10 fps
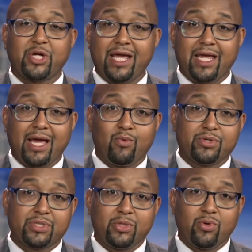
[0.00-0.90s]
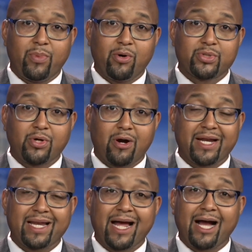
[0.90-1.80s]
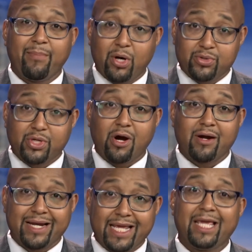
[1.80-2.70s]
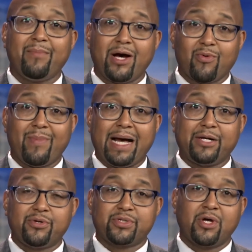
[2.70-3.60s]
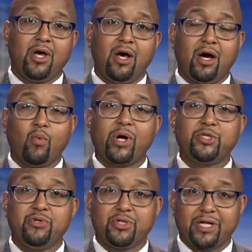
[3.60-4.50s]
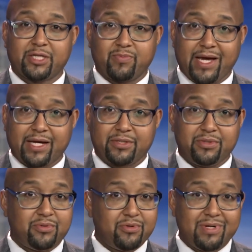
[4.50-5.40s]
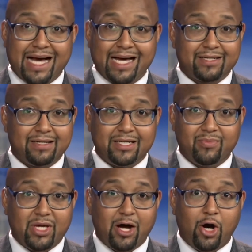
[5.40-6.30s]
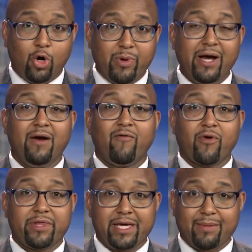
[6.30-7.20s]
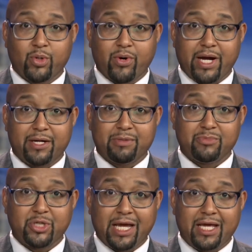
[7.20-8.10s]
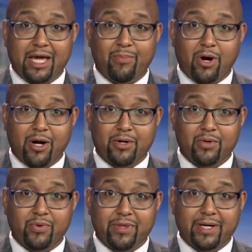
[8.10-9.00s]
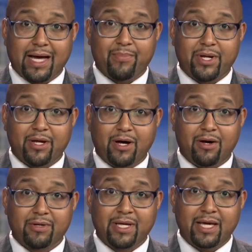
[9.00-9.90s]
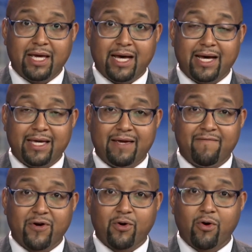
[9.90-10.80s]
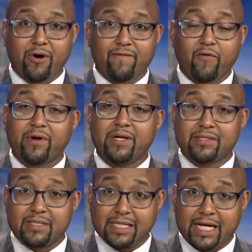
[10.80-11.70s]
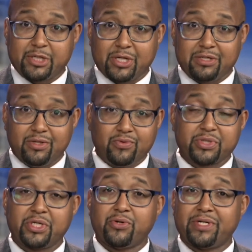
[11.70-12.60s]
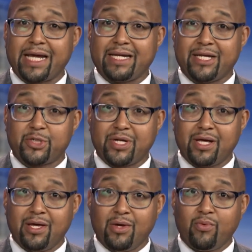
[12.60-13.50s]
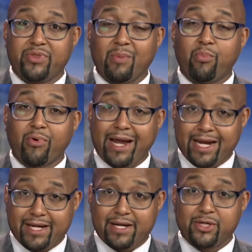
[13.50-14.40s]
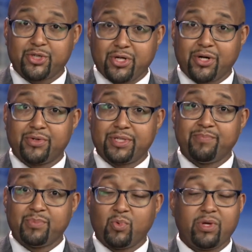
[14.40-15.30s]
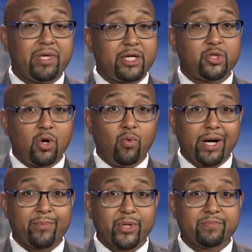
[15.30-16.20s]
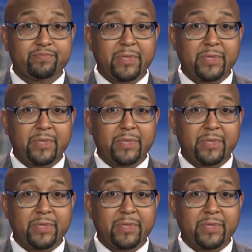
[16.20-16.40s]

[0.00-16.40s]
JEA will send you a postcard and email reminders on what you should expect. You do not need to be home for the upgrade. JEA partnered with a company called Invocor for installation. You will see your technician with a branded shirt when they show up.